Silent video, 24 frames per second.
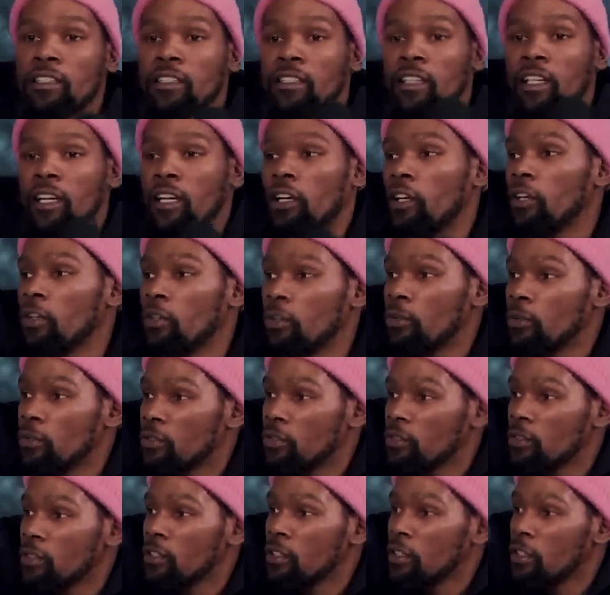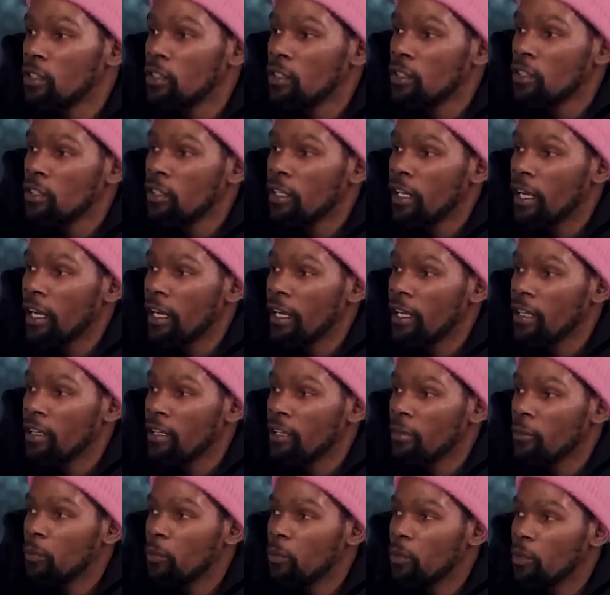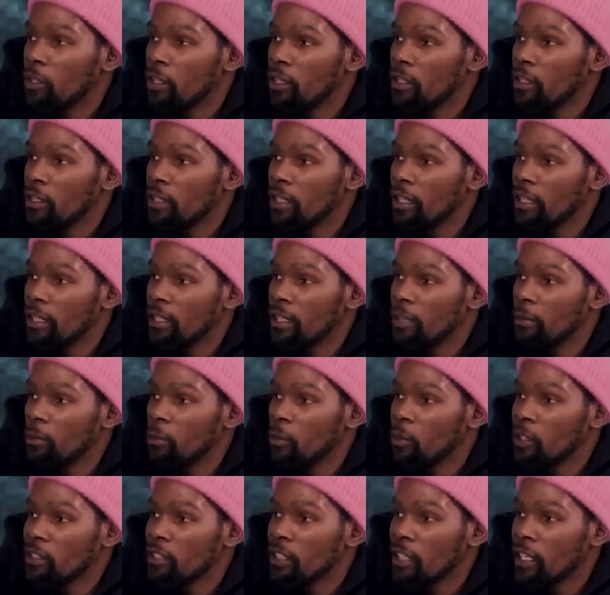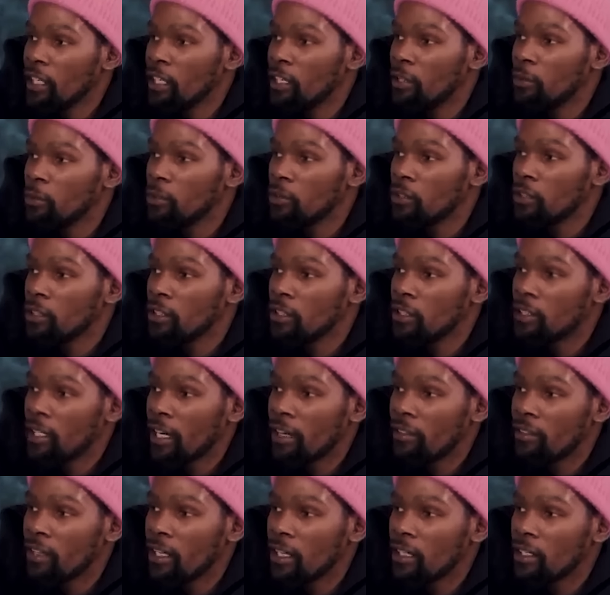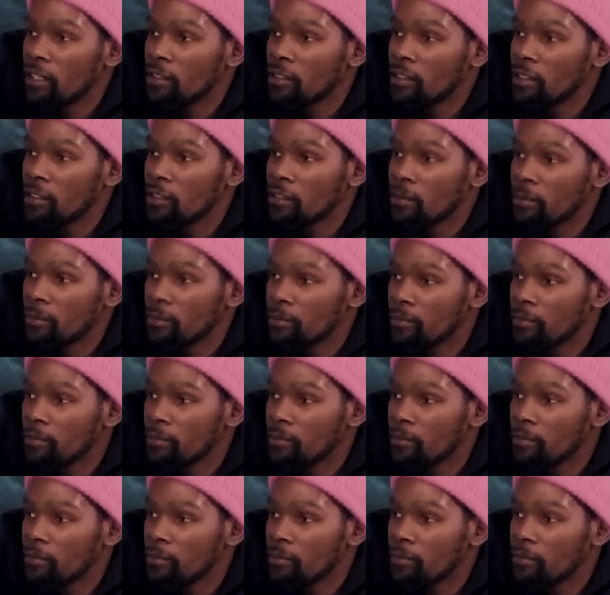skills wasn't equal to his athleticism.